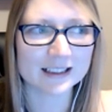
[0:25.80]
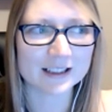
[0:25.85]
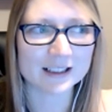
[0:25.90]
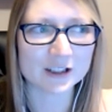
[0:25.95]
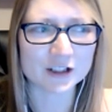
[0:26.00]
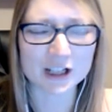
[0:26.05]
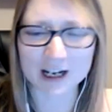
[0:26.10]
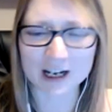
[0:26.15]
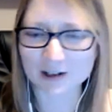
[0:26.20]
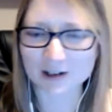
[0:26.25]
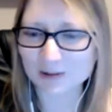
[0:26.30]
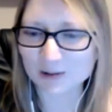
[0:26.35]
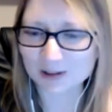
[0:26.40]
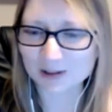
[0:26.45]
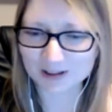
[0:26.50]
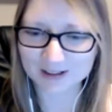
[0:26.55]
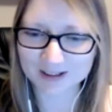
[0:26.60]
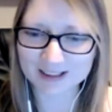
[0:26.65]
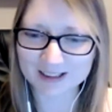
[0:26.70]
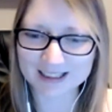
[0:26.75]

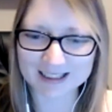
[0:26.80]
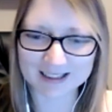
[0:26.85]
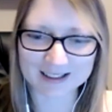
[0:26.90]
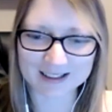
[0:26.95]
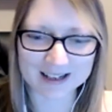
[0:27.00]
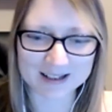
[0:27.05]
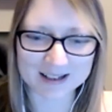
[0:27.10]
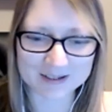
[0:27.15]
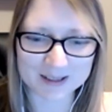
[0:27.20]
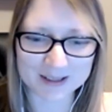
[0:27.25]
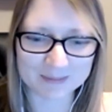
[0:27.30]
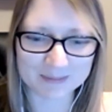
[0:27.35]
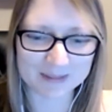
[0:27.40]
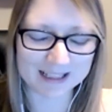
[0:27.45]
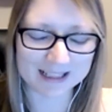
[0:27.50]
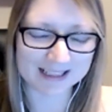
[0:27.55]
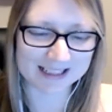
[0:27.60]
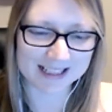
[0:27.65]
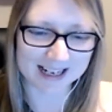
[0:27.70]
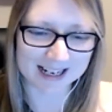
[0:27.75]
general. It allows
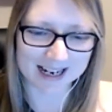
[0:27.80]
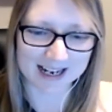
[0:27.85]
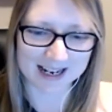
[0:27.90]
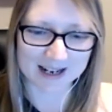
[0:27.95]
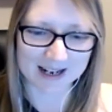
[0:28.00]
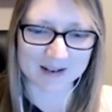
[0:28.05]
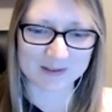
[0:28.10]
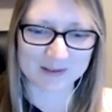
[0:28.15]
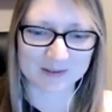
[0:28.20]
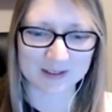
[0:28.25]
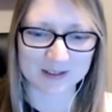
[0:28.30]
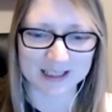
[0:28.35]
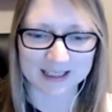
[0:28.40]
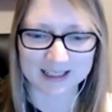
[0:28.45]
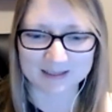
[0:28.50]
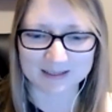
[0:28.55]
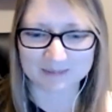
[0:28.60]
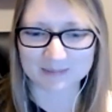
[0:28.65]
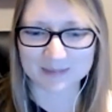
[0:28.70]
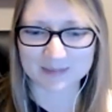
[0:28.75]
me to have like
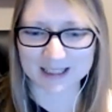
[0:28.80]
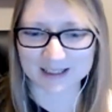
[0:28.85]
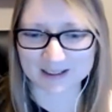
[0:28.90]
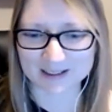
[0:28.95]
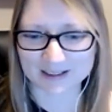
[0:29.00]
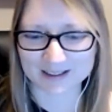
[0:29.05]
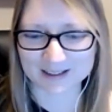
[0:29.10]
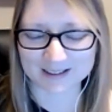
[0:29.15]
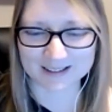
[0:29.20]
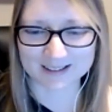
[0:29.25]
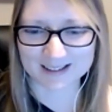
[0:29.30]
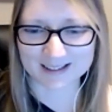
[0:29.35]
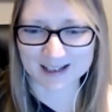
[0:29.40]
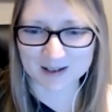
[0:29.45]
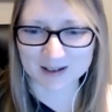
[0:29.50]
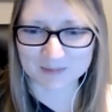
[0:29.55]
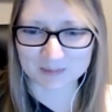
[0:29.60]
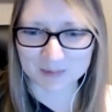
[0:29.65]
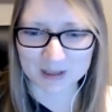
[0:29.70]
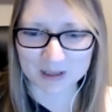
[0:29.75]
a bigger
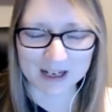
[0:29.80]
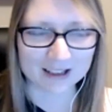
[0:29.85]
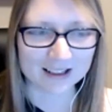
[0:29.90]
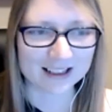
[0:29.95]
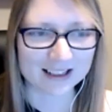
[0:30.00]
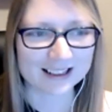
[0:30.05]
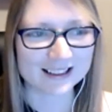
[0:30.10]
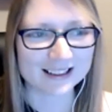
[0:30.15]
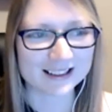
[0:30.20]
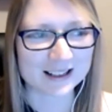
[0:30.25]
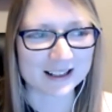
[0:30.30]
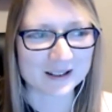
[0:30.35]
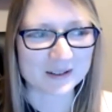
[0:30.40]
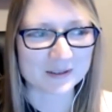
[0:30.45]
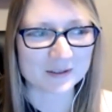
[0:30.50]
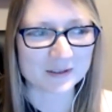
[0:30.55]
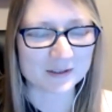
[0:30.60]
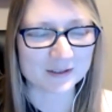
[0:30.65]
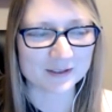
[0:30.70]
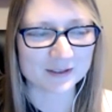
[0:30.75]
umbrella
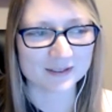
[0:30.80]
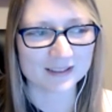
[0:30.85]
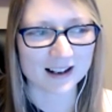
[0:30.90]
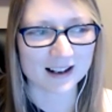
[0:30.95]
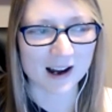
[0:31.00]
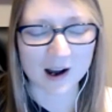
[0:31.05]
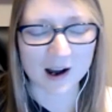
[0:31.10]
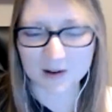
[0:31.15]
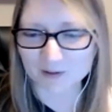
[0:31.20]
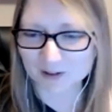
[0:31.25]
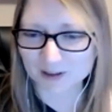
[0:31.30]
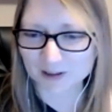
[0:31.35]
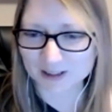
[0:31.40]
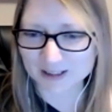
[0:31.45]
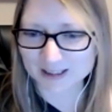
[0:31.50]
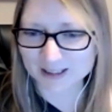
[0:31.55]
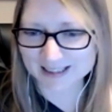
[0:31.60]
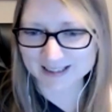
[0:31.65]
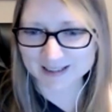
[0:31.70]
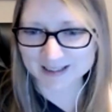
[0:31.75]
of
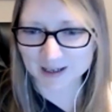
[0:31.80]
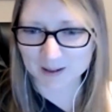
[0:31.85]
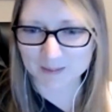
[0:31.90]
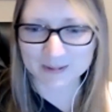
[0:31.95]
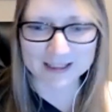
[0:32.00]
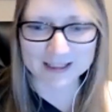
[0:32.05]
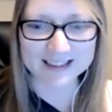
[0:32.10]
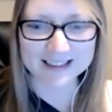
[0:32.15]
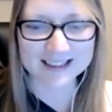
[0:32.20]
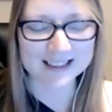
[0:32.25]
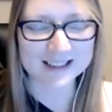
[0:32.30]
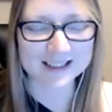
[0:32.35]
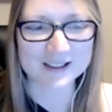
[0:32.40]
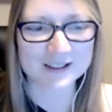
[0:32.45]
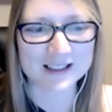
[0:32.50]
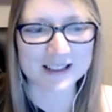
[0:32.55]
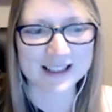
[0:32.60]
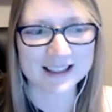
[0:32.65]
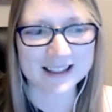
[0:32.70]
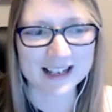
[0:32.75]
offers and topics
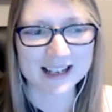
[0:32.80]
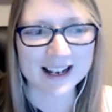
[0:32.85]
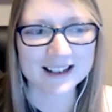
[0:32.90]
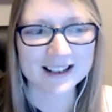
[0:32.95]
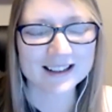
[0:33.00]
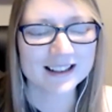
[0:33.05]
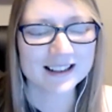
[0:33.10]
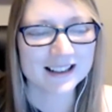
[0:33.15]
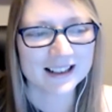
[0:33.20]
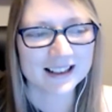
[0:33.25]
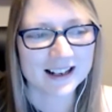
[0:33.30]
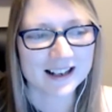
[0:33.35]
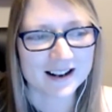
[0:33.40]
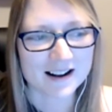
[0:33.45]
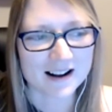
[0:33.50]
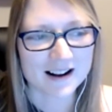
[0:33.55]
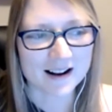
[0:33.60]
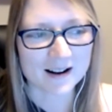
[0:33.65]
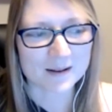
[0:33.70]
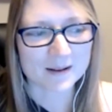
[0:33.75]
underneath that.
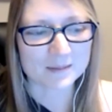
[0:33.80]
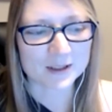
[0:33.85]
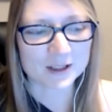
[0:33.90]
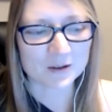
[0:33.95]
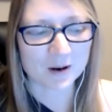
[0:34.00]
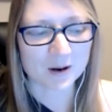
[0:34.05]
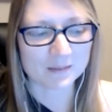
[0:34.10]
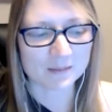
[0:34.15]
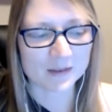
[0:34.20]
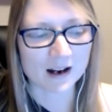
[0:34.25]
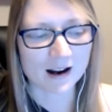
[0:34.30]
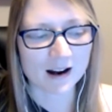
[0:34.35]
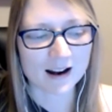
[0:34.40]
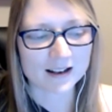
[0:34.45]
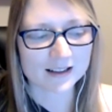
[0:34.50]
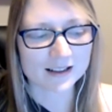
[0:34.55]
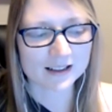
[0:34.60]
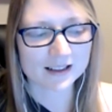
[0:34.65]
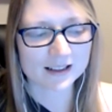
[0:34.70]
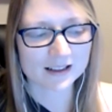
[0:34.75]
Um, so I'm
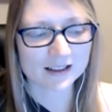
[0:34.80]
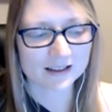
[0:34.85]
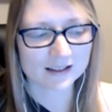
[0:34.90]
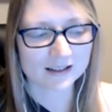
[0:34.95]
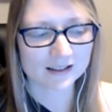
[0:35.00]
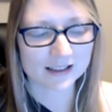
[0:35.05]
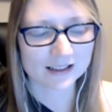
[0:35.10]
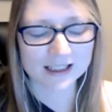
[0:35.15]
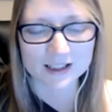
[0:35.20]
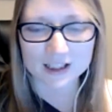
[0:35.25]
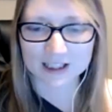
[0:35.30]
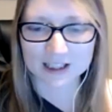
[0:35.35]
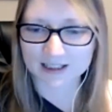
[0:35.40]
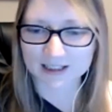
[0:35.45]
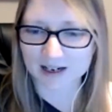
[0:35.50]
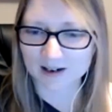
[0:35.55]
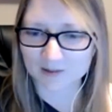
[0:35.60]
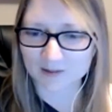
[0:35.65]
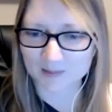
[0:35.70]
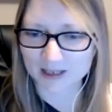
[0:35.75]
not niching
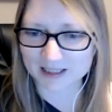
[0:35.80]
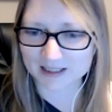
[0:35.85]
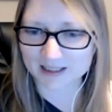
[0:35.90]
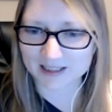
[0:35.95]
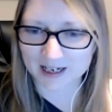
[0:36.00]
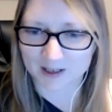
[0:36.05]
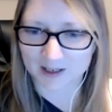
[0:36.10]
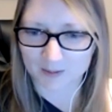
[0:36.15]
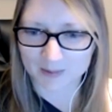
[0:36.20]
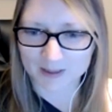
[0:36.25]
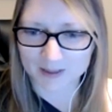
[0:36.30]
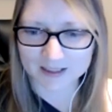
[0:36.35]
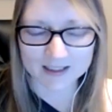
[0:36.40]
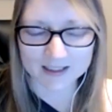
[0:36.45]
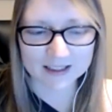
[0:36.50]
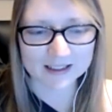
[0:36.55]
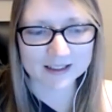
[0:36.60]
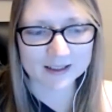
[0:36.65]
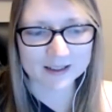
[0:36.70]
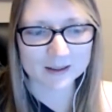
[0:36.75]
down my entire
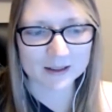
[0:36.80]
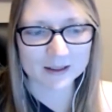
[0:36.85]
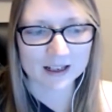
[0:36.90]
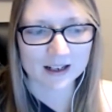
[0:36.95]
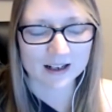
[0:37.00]
business.